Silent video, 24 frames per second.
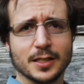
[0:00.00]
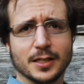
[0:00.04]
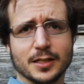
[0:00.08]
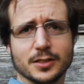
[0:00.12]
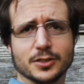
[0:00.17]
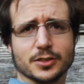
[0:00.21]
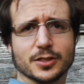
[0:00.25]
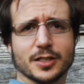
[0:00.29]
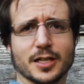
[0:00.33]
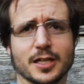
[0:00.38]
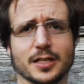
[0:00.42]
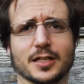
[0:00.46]

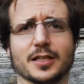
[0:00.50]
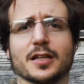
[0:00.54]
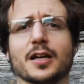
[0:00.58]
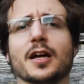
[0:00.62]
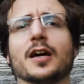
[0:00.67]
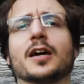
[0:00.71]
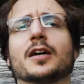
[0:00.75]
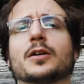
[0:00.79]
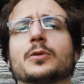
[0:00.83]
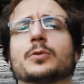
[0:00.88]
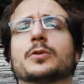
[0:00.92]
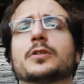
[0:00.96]
you're kind of
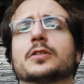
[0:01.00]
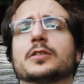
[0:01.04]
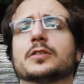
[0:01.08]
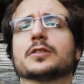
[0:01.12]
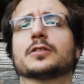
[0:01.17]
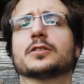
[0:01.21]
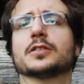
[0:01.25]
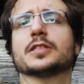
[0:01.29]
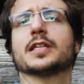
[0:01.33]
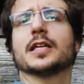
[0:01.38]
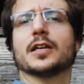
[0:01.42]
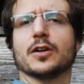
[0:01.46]
awkward and
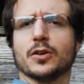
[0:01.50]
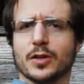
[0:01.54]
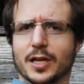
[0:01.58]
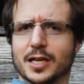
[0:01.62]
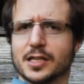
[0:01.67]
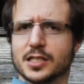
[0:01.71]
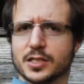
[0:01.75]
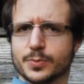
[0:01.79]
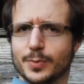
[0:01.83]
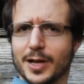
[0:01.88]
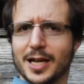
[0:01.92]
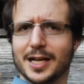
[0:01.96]
you say, okay,
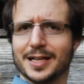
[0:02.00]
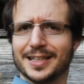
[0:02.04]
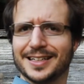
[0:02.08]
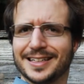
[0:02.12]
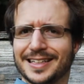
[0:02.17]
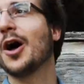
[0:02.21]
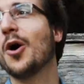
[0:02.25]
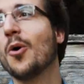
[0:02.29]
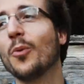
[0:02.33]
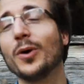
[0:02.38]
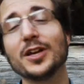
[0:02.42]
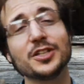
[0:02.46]
smile.
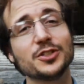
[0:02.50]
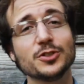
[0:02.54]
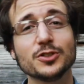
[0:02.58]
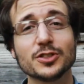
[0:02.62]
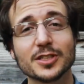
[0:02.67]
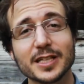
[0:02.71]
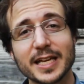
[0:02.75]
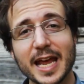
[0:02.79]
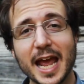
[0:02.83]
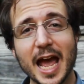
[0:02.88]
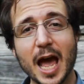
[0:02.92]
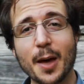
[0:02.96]
What
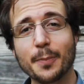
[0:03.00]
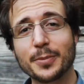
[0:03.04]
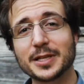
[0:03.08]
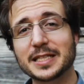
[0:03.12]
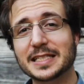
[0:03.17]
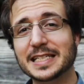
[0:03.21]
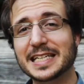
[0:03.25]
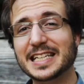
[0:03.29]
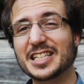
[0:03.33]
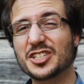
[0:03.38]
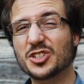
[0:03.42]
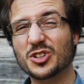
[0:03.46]
usually
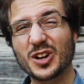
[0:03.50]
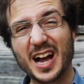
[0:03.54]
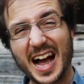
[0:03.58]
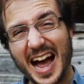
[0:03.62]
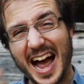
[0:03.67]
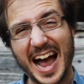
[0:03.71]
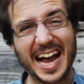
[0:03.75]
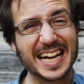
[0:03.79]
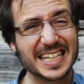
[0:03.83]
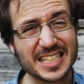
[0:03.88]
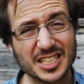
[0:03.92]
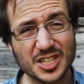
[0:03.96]
happens is your
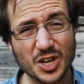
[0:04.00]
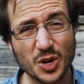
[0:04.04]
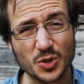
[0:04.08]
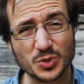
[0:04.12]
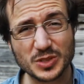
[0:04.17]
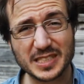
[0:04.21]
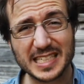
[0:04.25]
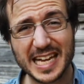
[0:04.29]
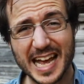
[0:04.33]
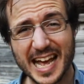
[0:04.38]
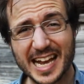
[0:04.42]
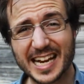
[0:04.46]
eyes go
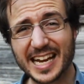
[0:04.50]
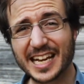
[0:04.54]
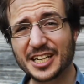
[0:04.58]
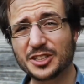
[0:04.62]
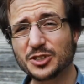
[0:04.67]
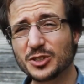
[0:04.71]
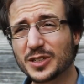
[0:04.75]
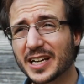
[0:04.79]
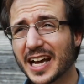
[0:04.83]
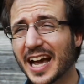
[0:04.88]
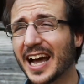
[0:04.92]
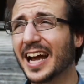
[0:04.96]
dead and
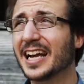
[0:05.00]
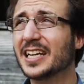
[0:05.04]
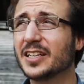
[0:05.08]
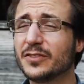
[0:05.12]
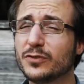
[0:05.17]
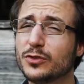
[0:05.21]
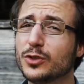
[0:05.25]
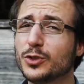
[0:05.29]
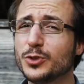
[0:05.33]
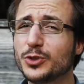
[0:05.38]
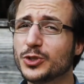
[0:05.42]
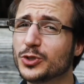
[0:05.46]
you kind
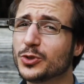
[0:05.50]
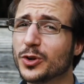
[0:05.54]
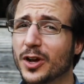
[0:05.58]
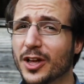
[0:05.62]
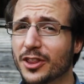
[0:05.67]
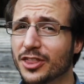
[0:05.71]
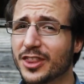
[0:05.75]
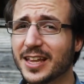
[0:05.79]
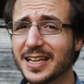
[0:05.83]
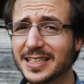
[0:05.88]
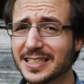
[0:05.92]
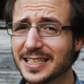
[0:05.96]
of lose your
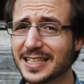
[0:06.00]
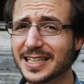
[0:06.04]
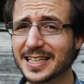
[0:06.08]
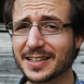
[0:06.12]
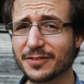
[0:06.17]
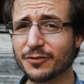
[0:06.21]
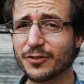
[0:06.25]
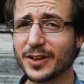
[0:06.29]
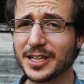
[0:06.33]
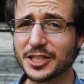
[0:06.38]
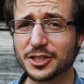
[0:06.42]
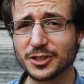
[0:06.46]
authentic
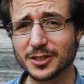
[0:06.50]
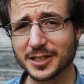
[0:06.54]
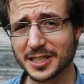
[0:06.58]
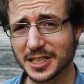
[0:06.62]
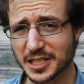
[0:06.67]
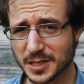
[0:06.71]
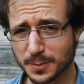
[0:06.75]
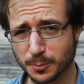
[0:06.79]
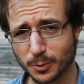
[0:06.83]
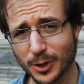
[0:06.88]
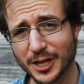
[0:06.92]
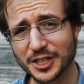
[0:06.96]
facial
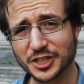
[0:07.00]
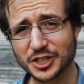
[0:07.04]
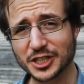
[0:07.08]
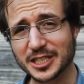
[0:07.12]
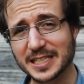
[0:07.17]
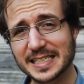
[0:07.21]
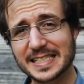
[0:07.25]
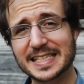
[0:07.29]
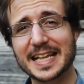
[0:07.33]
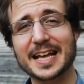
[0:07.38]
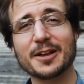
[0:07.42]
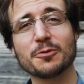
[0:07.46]

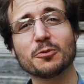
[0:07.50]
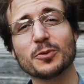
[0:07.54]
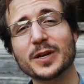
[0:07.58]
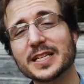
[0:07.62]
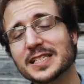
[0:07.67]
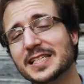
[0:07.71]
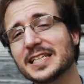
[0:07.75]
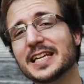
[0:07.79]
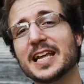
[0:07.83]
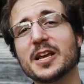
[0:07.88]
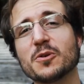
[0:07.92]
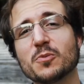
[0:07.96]
expressions that
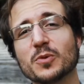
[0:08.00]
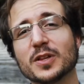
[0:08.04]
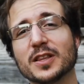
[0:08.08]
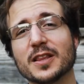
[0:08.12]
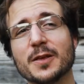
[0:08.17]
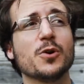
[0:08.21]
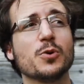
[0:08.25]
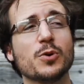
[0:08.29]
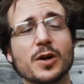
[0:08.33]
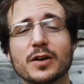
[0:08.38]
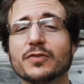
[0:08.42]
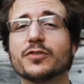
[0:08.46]
resonate with
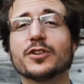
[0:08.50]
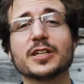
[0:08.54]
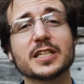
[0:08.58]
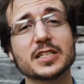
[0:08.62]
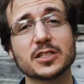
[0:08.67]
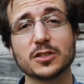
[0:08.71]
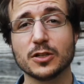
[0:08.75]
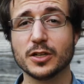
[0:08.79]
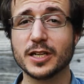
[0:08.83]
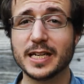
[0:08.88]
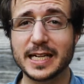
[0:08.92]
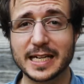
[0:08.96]
whoever it
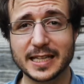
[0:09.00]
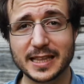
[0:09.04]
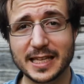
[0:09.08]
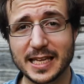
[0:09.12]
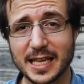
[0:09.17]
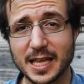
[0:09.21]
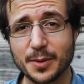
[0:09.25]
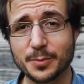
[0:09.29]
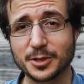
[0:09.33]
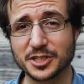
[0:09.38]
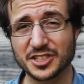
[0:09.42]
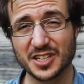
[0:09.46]
is looking at
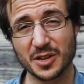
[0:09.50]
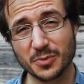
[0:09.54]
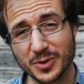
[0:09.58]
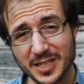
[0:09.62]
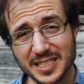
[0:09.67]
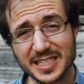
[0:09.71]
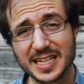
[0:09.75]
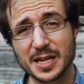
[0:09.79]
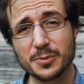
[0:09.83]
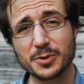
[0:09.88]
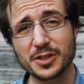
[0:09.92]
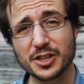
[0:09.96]
the image, that
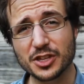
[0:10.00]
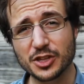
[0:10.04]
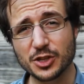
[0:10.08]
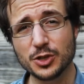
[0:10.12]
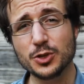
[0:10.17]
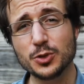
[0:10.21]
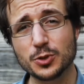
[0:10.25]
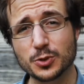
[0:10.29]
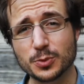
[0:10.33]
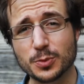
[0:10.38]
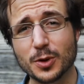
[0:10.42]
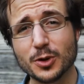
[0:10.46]
resonate with
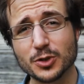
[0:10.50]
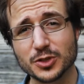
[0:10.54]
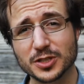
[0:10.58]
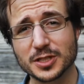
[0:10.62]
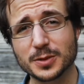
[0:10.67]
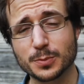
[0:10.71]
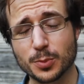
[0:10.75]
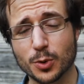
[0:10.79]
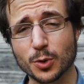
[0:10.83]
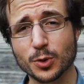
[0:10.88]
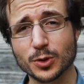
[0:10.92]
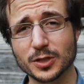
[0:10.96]
you, most
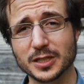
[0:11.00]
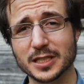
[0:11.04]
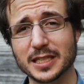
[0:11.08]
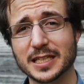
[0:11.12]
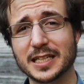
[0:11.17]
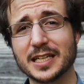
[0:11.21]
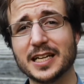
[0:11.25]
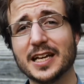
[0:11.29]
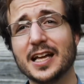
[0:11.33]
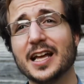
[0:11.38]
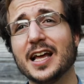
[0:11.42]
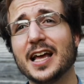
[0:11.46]

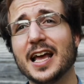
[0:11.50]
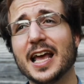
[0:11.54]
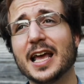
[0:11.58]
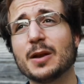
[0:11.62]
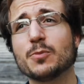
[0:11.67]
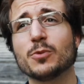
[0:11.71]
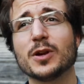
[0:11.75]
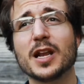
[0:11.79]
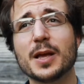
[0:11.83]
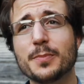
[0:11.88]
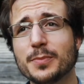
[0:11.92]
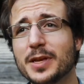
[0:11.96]
importantly.
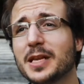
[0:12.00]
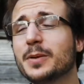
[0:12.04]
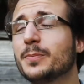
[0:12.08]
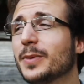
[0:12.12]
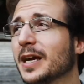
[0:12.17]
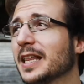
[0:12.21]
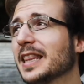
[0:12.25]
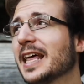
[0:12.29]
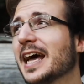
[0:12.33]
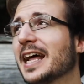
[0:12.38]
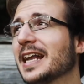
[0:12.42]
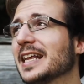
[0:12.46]
And what I mean
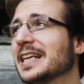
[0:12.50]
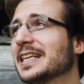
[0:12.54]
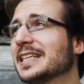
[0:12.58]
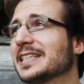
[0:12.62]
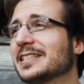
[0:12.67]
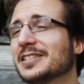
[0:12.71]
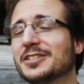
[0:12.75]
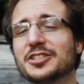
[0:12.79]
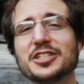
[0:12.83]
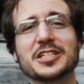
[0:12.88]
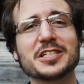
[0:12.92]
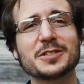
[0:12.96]
by that
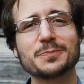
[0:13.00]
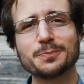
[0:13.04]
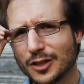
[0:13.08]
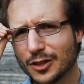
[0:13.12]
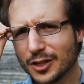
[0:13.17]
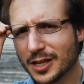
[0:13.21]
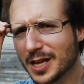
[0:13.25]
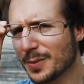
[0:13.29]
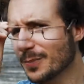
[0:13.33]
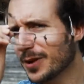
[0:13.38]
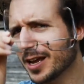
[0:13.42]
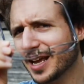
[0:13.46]
is just
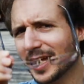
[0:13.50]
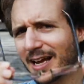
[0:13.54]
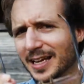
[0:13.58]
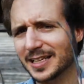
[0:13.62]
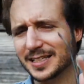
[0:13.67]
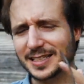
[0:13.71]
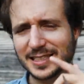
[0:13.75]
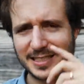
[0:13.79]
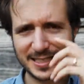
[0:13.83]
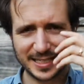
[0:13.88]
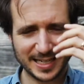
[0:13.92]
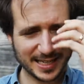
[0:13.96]
look at my
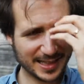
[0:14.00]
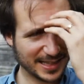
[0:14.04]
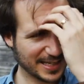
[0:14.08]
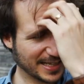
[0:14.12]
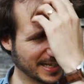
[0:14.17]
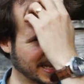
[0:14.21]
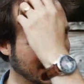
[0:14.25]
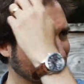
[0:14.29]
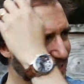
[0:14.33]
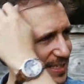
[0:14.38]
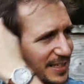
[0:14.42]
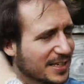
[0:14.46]
eyes. Let's take the
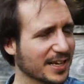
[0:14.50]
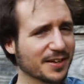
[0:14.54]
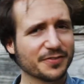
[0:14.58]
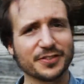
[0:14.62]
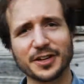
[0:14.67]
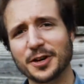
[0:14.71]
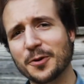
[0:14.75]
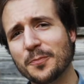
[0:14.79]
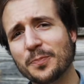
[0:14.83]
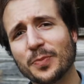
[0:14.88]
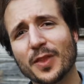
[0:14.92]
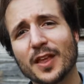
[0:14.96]
glasses off
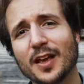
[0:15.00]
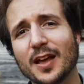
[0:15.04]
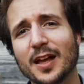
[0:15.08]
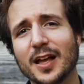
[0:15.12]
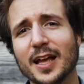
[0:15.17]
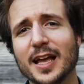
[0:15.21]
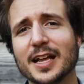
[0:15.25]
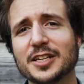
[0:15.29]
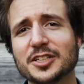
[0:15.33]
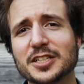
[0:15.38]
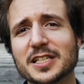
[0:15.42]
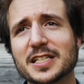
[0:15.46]
here.
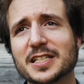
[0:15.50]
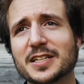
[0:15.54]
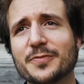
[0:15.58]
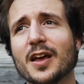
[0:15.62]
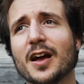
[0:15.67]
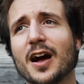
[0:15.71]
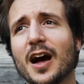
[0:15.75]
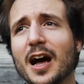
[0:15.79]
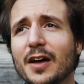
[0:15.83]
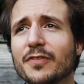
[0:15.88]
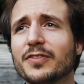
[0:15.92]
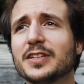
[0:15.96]
And just
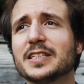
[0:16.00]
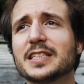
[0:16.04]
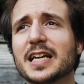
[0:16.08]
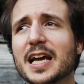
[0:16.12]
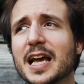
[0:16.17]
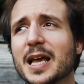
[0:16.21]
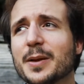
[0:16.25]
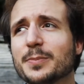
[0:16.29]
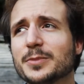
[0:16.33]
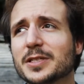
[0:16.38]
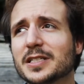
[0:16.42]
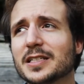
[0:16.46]

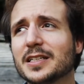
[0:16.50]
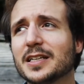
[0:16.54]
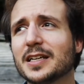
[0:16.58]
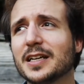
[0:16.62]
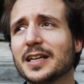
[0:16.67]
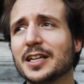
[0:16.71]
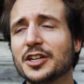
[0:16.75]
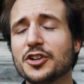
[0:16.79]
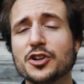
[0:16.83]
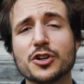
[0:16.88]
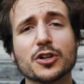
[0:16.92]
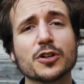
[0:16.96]
oftentimes
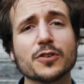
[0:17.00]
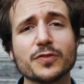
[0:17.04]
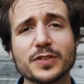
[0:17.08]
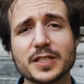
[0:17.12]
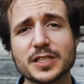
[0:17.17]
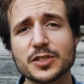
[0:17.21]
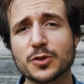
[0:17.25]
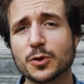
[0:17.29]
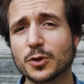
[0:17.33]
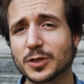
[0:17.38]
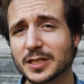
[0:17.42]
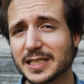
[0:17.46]
a
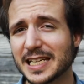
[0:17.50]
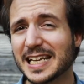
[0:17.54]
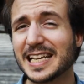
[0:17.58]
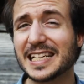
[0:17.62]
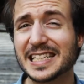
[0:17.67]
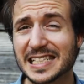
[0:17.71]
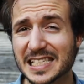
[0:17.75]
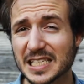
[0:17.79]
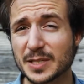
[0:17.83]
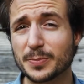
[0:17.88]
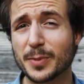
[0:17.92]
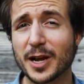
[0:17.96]
nervous or
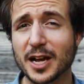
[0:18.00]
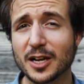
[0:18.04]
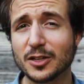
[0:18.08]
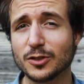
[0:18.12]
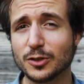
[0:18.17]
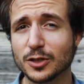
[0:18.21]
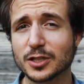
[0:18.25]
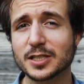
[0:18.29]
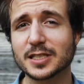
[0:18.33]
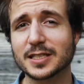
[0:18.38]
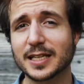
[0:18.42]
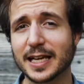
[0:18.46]
tense smile
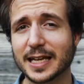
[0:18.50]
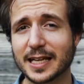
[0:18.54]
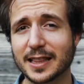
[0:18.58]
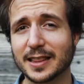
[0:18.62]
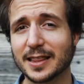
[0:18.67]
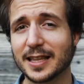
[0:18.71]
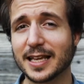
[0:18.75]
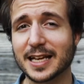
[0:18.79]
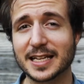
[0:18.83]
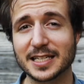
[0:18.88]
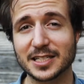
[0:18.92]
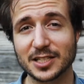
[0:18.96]
looks
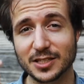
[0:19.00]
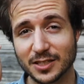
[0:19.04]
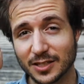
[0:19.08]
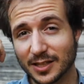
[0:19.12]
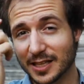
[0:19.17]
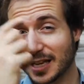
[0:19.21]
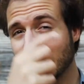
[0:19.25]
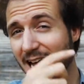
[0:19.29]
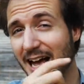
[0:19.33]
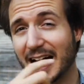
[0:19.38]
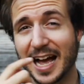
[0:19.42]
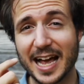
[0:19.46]
like this.
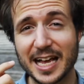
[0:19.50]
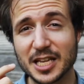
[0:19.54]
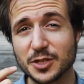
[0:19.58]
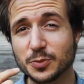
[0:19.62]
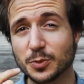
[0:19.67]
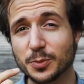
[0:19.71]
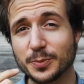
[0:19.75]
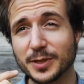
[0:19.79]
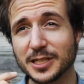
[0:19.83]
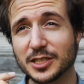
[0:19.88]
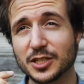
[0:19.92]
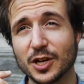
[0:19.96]
The eyes
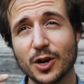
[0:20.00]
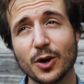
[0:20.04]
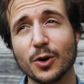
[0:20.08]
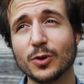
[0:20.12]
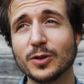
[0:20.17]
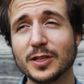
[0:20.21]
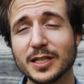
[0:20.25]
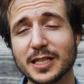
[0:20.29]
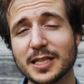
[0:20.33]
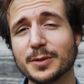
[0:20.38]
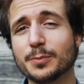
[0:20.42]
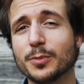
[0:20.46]
will be
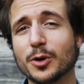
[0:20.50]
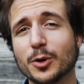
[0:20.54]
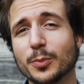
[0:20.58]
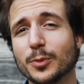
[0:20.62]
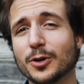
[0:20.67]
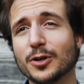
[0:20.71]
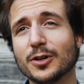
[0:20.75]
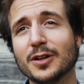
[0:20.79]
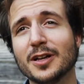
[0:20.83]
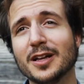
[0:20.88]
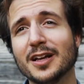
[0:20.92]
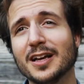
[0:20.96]
totally
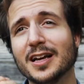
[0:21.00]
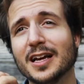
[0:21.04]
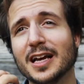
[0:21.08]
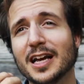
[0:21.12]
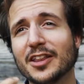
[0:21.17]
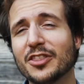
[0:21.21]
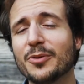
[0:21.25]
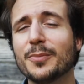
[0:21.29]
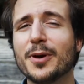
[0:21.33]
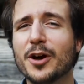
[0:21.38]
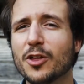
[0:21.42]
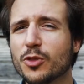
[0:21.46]
immobile
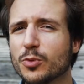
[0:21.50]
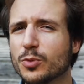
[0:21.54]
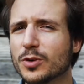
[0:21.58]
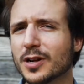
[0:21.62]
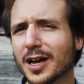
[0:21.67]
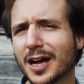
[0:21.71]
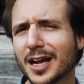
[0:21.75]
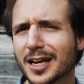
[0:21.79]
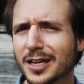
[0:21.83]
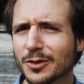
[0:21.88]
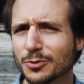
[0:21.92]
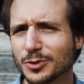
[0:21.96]
and the mouth will
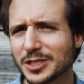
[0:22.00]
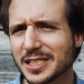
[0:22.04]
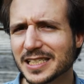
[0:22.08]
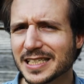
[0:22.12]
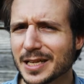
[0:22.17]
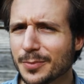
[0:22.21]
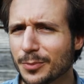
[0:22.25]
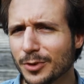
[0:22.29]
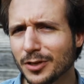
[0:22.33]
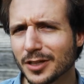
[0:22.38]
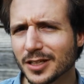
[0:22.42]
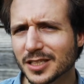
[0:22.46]
kind of
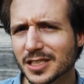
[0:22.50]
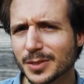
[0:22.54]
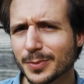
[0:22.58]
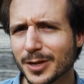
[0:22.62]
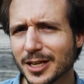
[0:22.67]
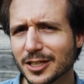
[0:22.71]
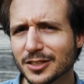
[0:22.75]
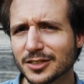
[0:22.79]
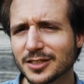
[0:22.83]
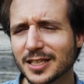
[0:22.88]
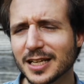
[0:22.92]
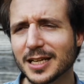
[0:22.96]
resemble a
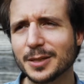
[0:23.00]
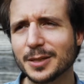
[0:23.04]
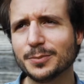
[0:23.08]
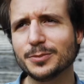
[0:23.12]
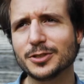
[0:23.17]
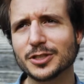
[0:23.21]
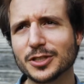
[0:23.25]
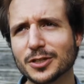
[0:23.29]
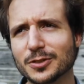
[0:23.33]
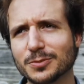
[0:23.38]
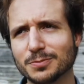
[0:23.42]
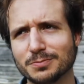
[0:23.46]
smile shape.
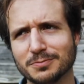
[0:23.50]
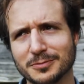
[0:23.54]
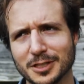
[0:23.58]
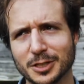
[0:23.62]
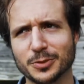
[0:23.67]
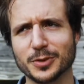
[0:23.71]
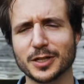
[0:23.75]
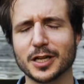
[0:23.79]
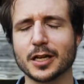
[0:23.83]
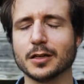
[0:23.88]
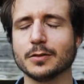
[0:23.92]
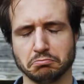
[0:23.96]
So here
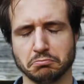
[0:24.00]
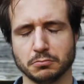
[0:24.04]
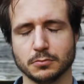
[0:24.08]
we go.